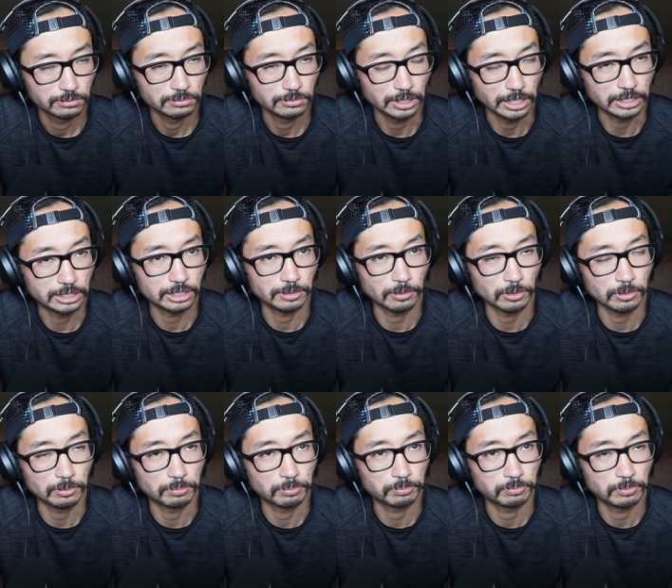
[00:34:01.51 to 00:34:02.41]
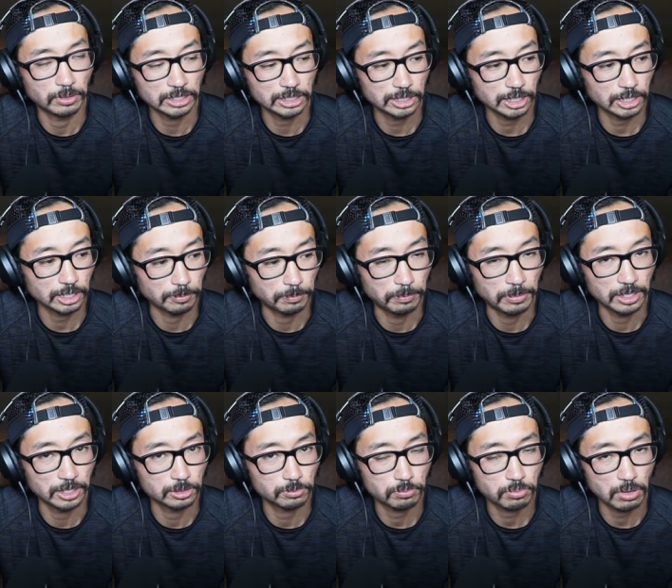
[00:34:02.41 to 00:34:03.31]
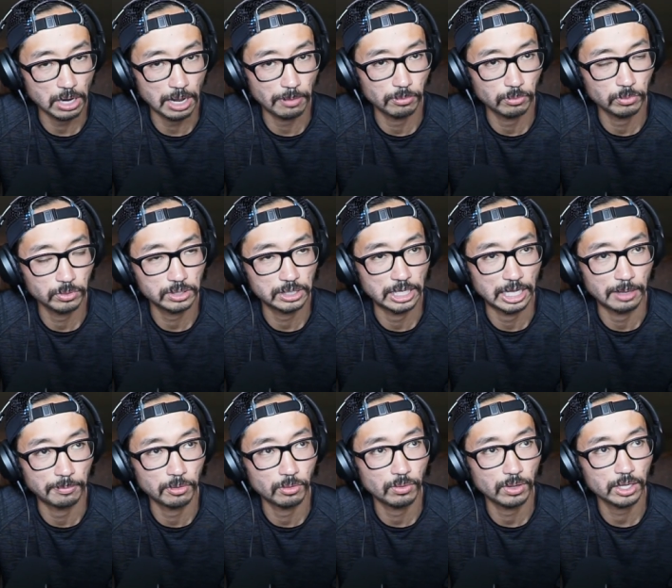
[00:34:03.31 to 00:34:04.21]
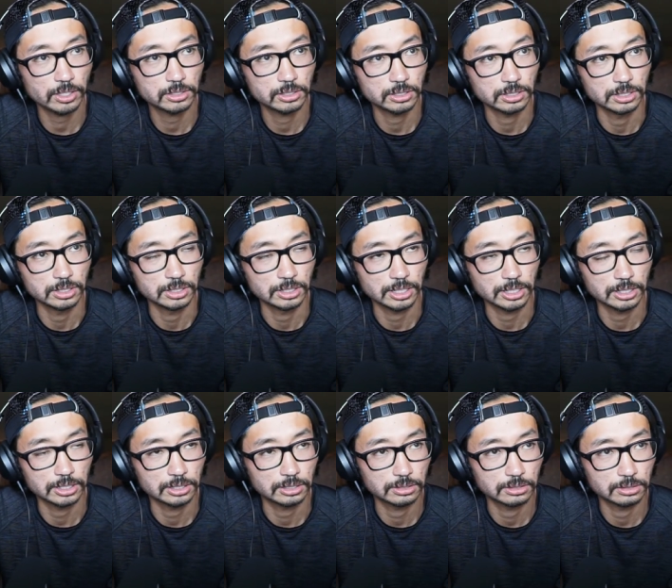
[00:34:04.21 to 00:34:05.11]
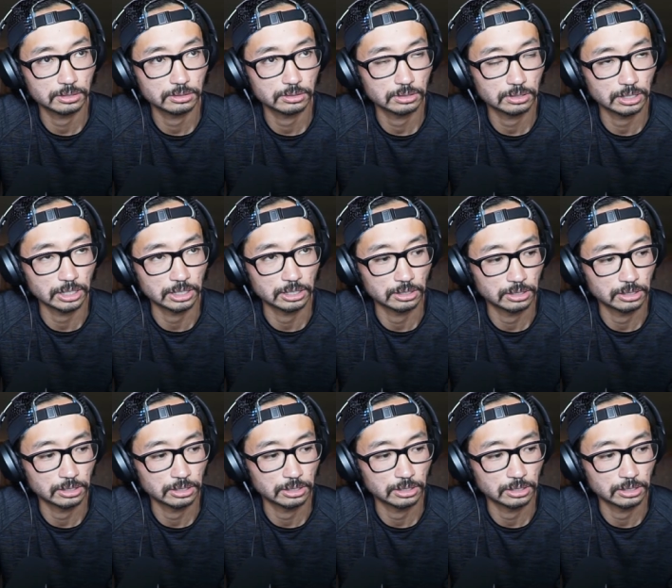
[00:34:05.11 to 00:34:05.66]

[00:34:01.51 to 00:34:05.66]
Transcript: And that's like the biggest problem with the Apple Watch is that I